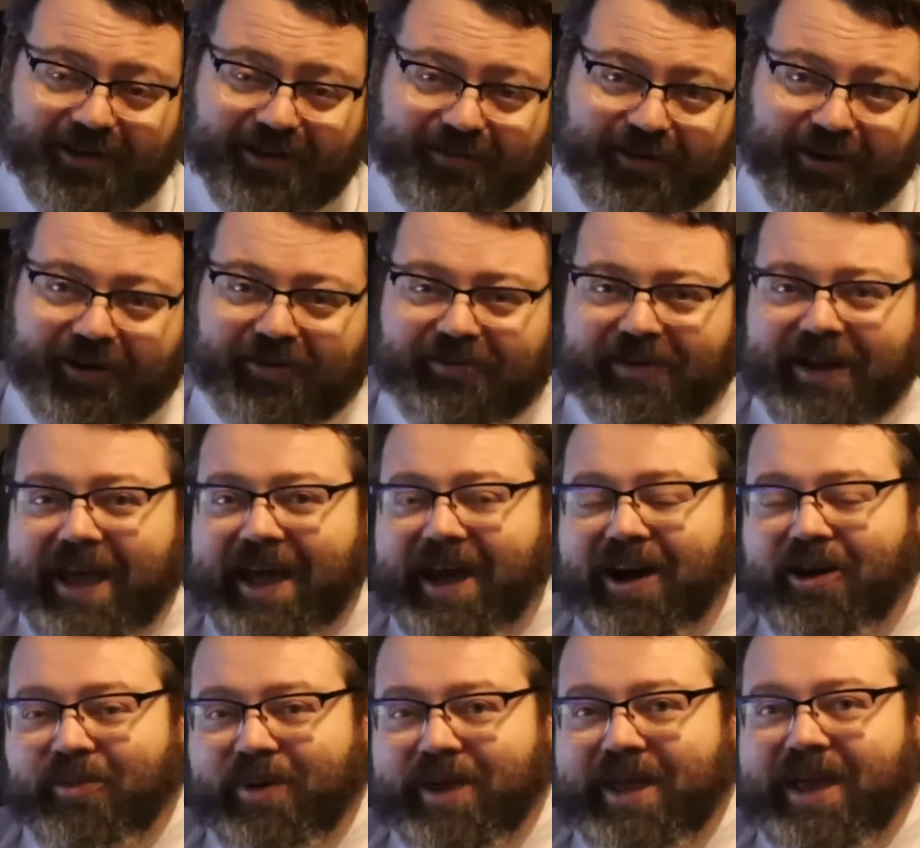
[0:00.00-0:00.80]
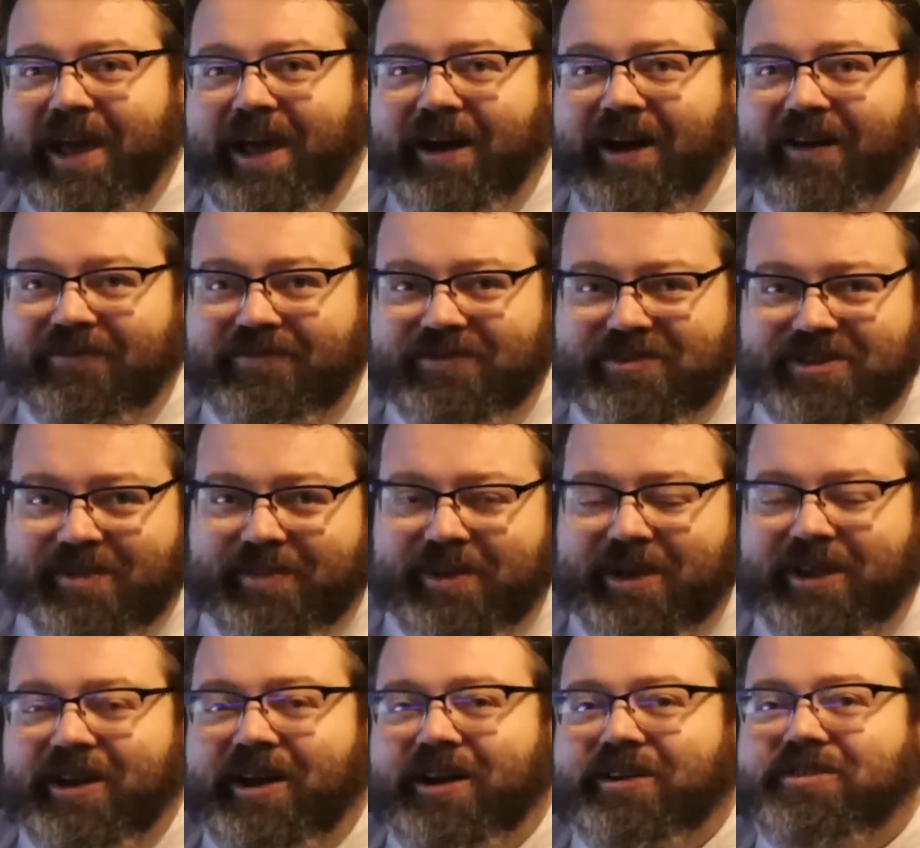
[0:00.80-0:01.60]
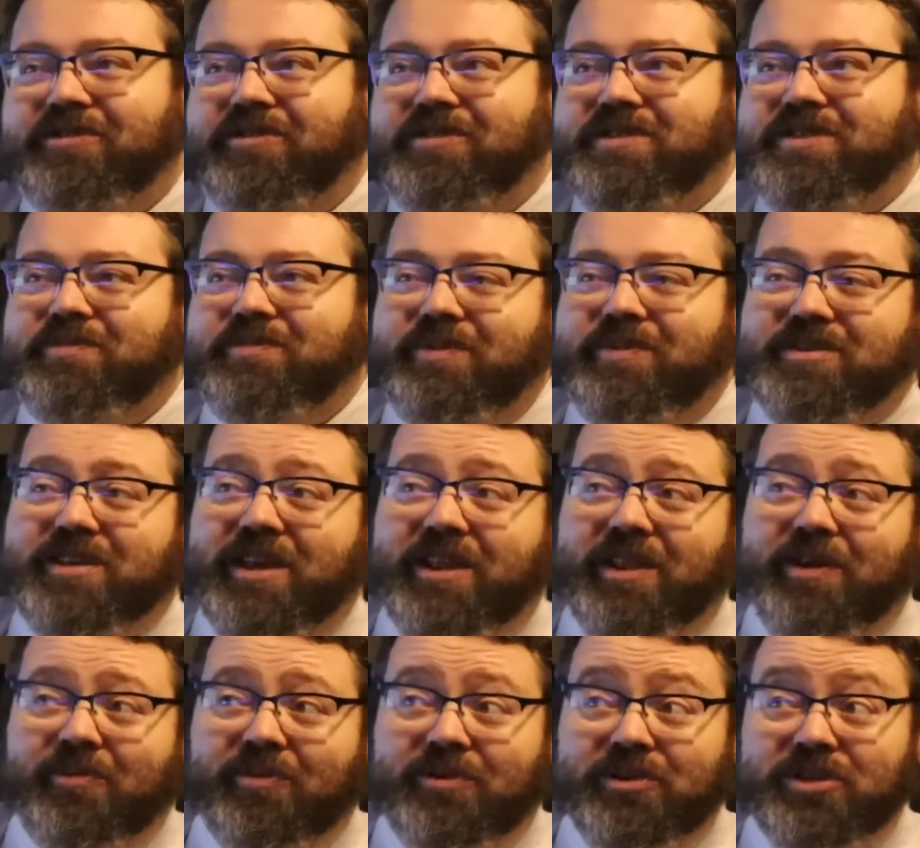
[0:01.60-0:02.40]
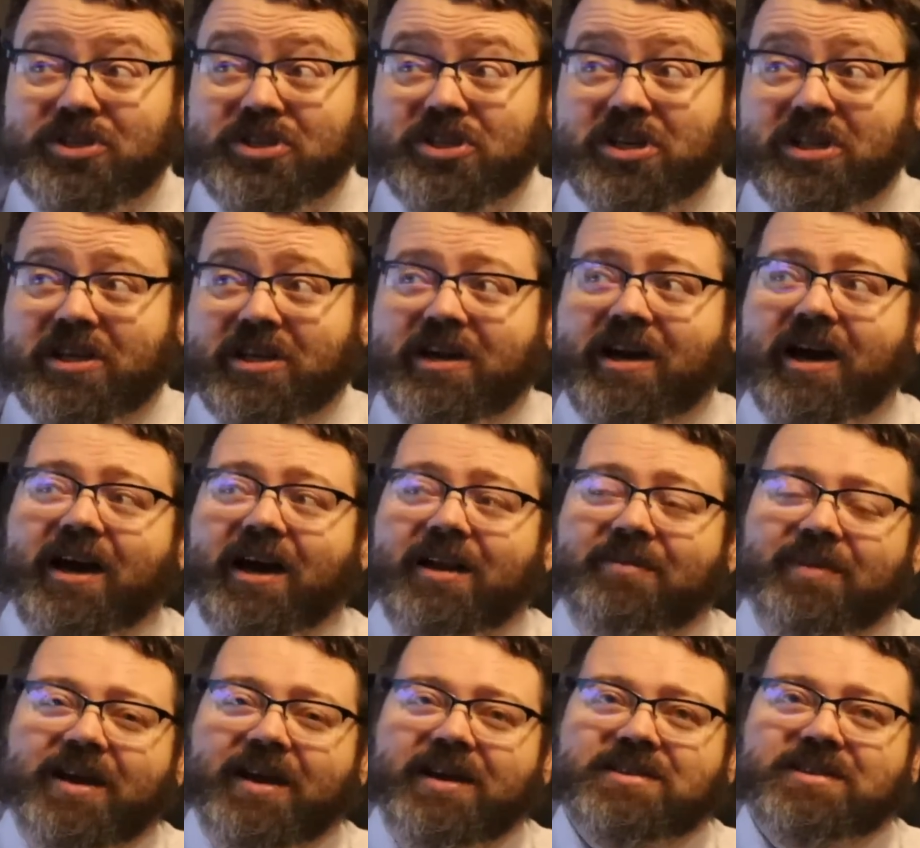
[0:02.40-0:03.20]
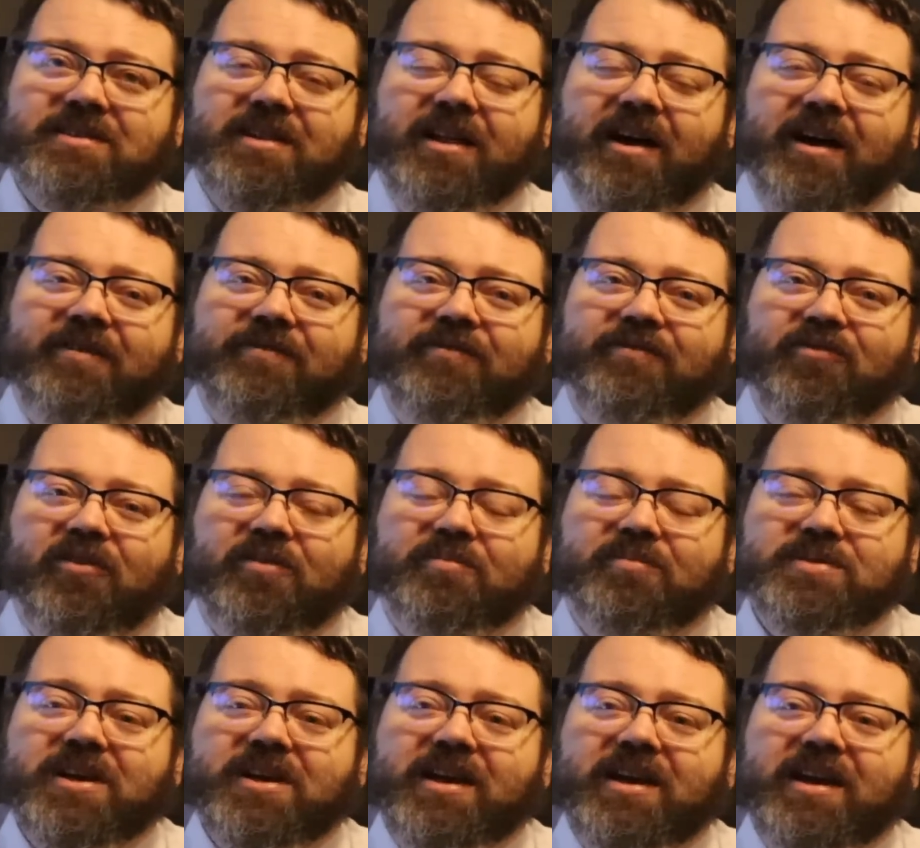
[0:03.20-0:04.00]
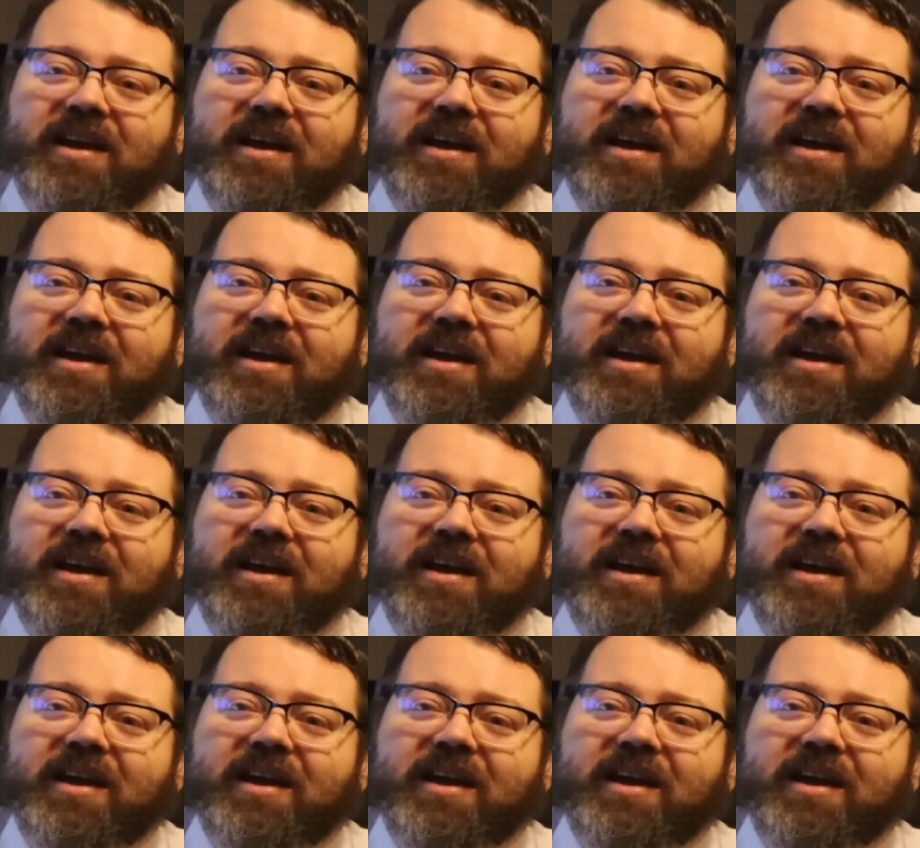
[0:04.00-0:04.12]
Well, now we have semiconductors and we say they were silicon-based life forms.